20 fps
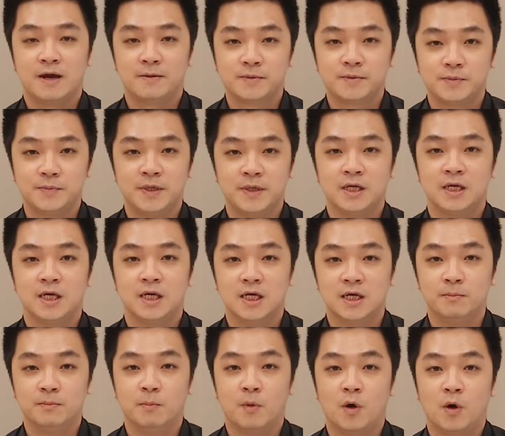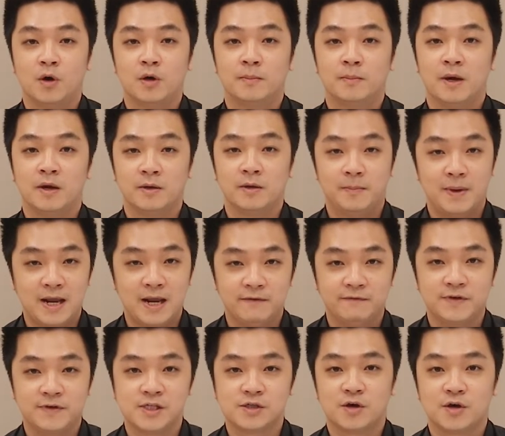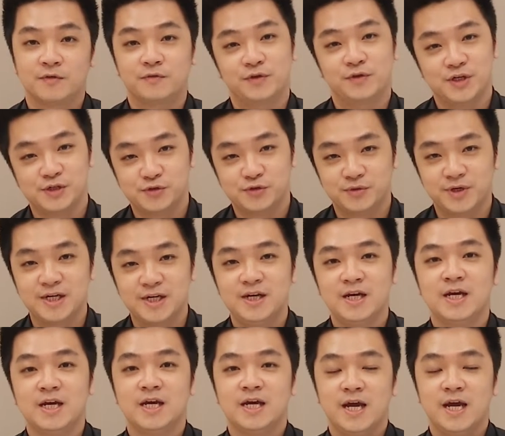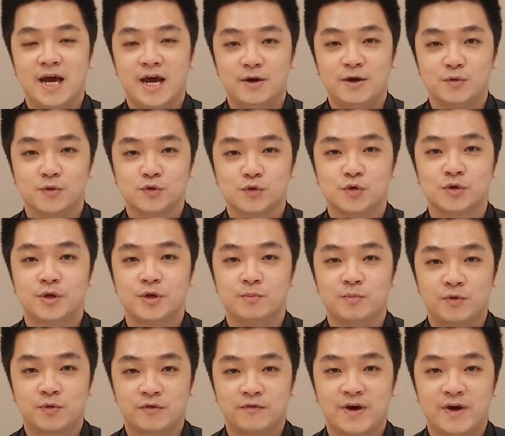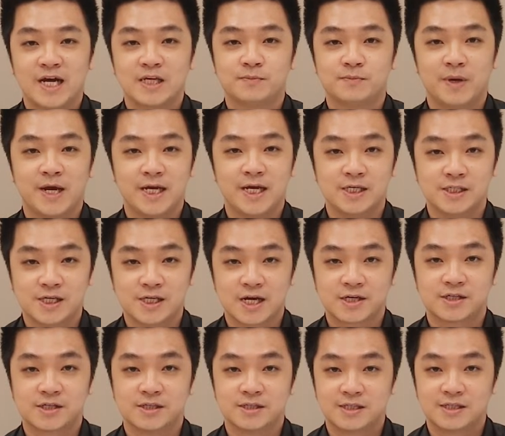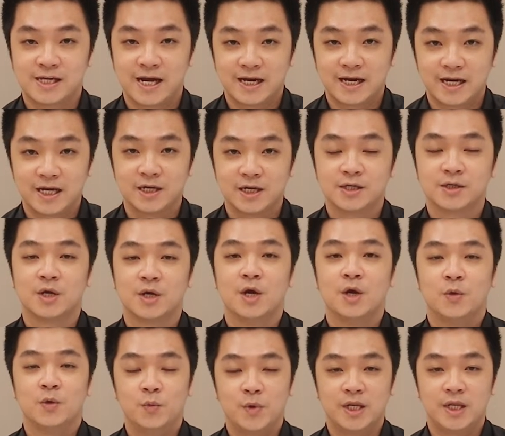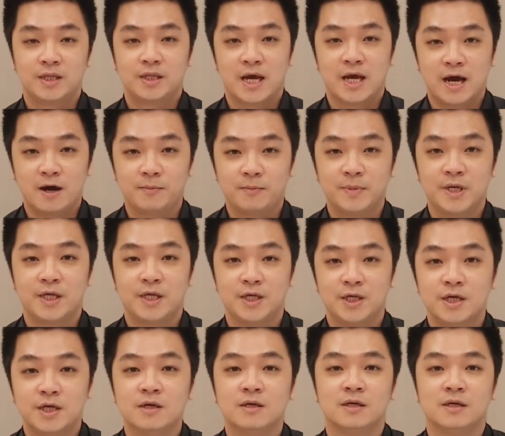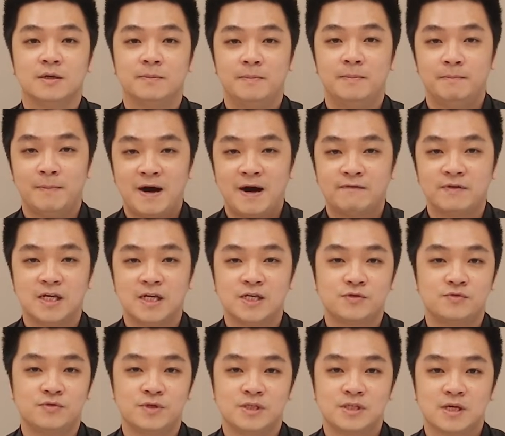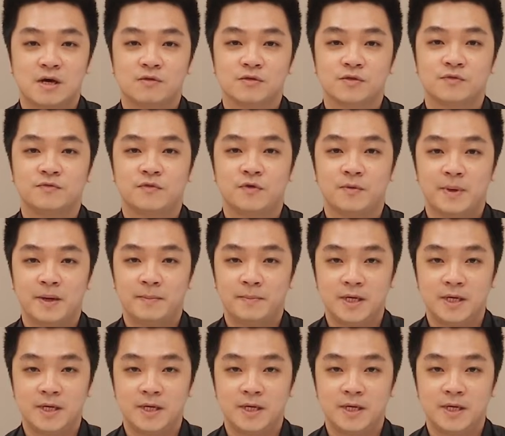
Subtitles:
helps me learn more about the benefits of Rejuran and also improvise my injections technique, which helped me yield marvelous results for my